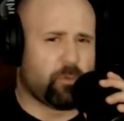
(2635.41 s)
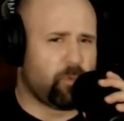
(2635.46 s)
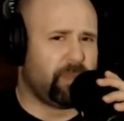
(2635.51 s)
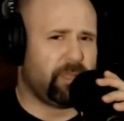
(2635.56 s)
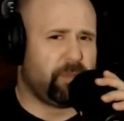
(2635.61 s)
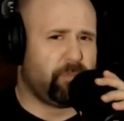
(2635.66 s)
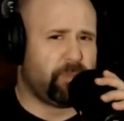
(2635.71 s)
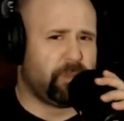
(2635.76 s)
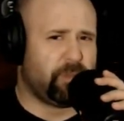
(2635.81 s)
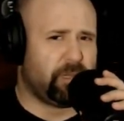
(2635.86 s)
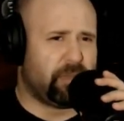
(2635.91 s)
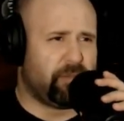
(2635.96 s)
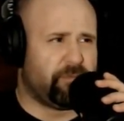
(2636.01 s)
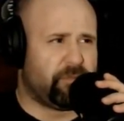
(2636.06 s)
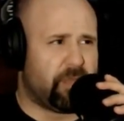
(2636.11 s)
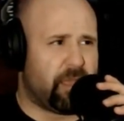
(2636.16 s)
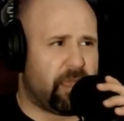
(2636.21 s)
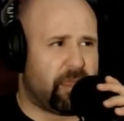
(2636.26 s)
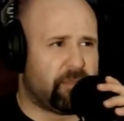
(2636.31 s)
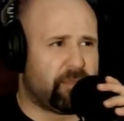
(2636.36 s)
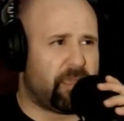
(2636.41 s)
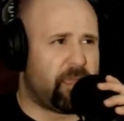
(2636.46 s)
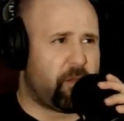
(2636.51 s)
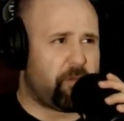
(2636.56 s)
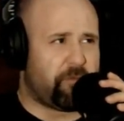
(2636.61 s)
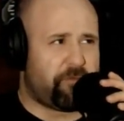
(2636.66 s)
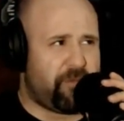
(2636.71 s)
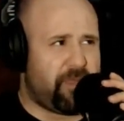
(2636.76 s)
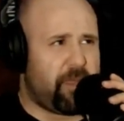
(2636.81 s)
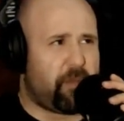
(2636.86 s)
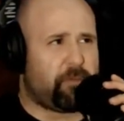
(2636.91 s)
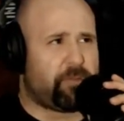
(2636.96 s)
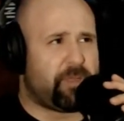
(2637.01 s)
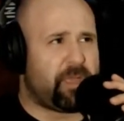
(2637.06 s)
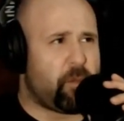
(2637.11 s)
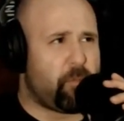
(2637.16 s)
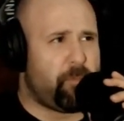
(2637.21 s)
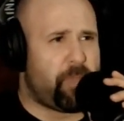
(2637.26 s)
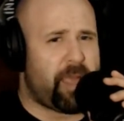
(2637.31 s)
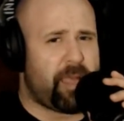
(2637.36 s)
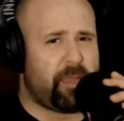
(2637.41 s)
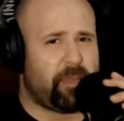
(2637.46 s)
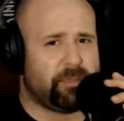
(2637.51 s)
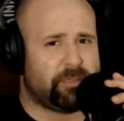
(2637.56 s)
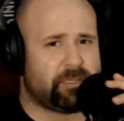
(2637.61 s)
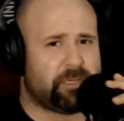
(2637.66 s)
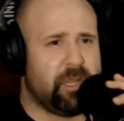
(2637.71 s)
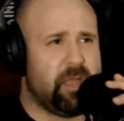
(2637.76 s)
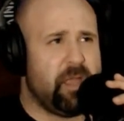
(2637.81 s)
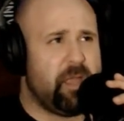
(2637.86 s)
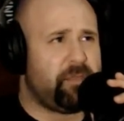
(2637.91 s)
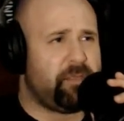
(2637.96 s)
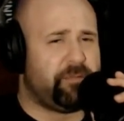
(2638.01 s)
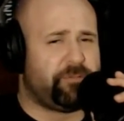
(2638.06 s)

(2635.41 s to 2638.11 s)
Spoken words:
I really believe that. They are fair. They are balanced.